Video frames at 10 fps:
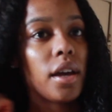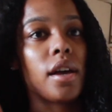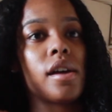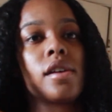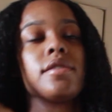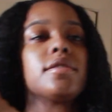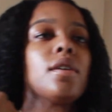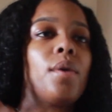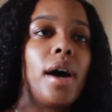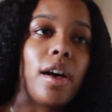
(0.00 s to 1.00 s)
guys,
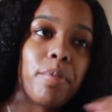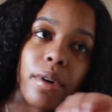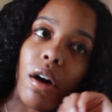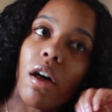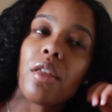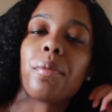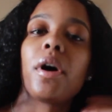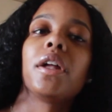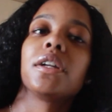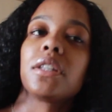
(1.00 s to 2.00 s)
so I put all the
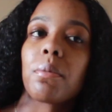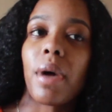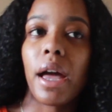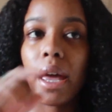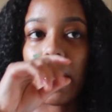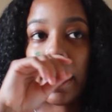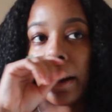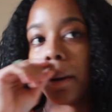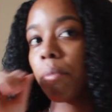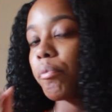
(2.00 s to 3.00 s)
product in my
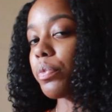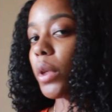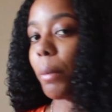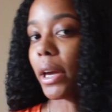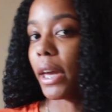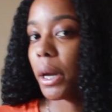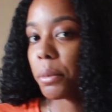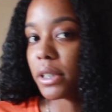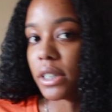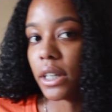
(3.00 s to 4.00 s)
hair my
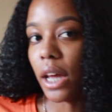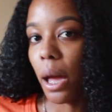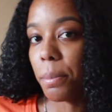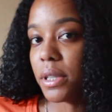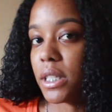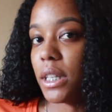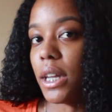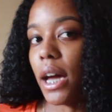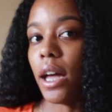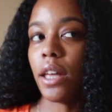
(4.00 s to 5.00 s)
camera did happen to
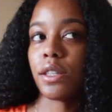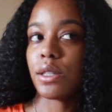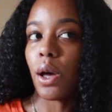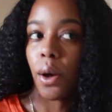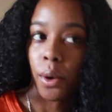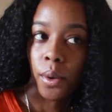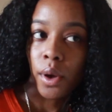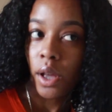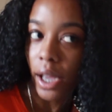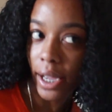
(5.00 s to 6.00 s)
die, so
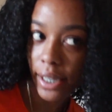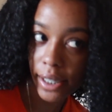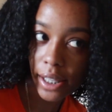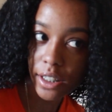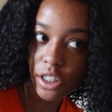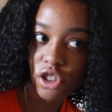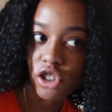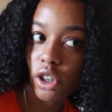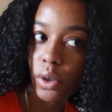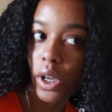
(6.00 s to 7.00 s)
I didn't get to
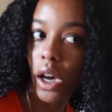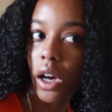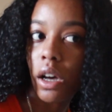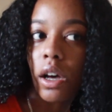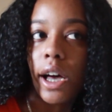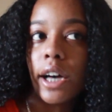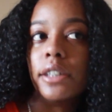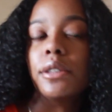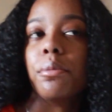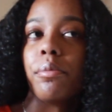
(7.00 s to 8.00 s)
show
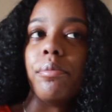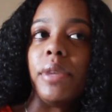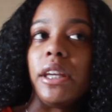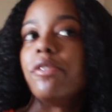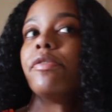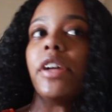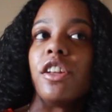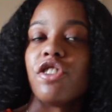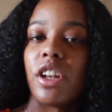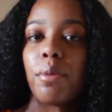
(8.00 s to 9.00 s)
y'all me
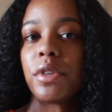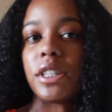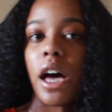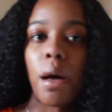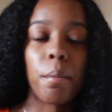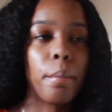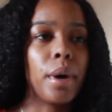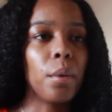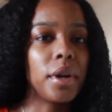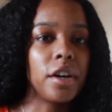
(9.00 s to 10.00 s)
finishing up the top,
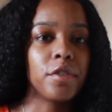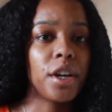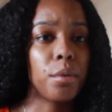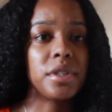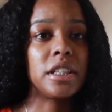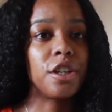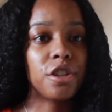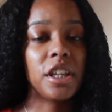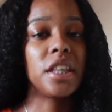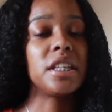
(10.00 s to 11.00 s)
but whatever. It was
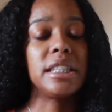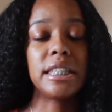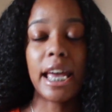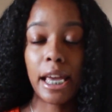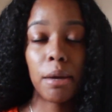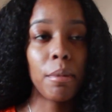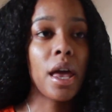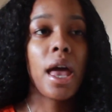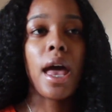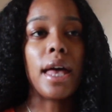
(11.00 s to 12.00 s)
literally the same
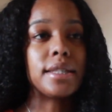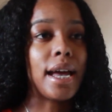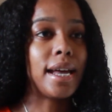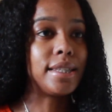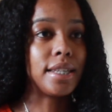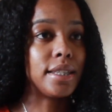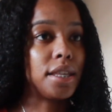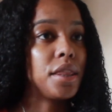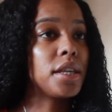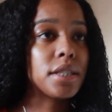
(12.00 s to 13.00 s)
as I had did
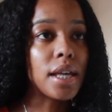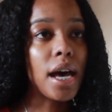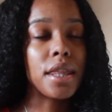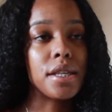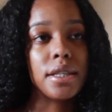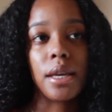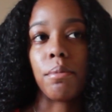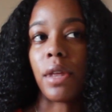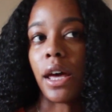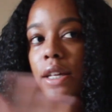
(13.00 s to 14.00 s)
to this side, the
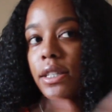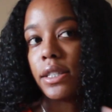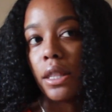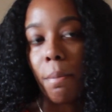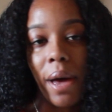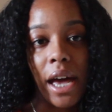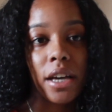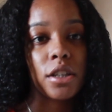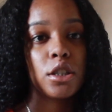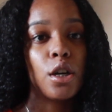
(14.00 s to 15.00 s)
same that I had did to the
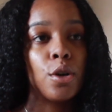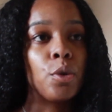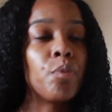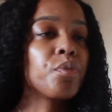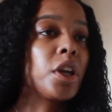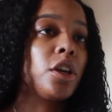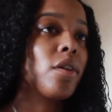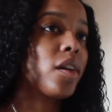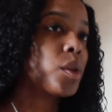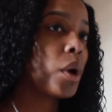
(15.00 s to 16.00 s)
back, so you
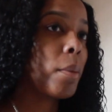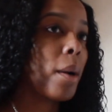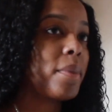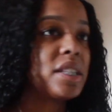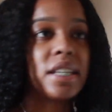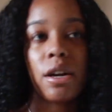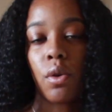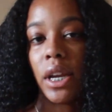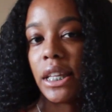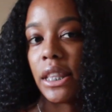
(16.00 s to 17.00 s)
don't have to worry about missing out
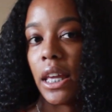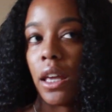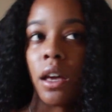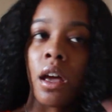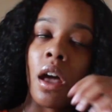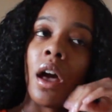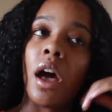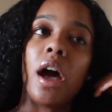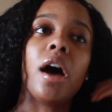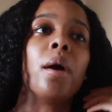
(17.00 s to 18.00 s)
on anything.
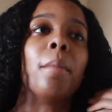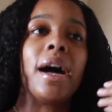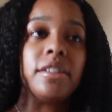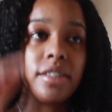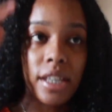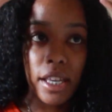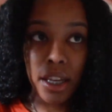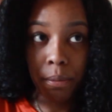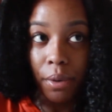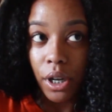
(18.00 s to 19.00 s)
I
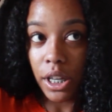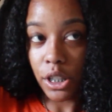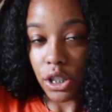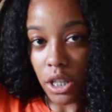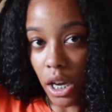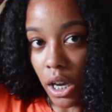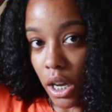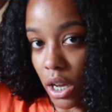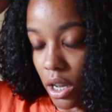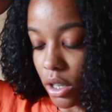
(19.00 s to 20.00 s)
did put
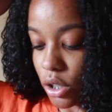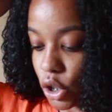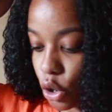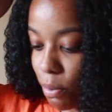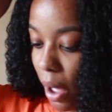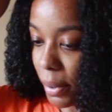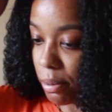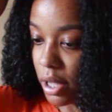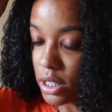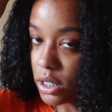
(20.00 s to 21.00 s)
2 bobby
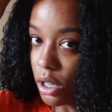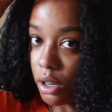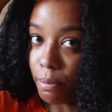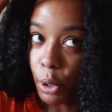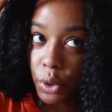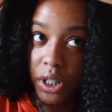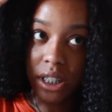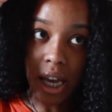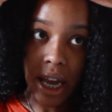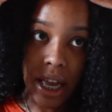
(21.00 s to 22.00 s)
pins on both
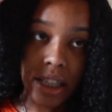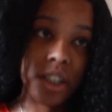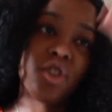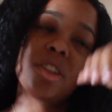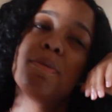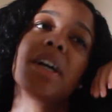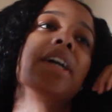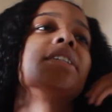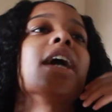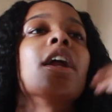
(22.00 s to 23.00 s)
sides just
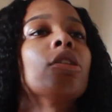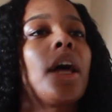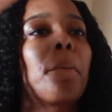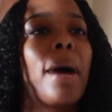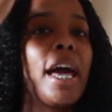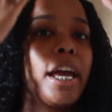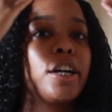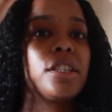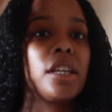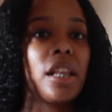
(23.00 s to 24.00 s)
because I don't like my
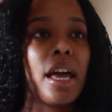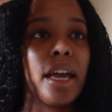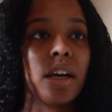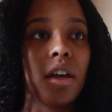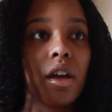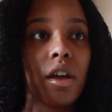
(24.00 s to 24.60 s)
hair to like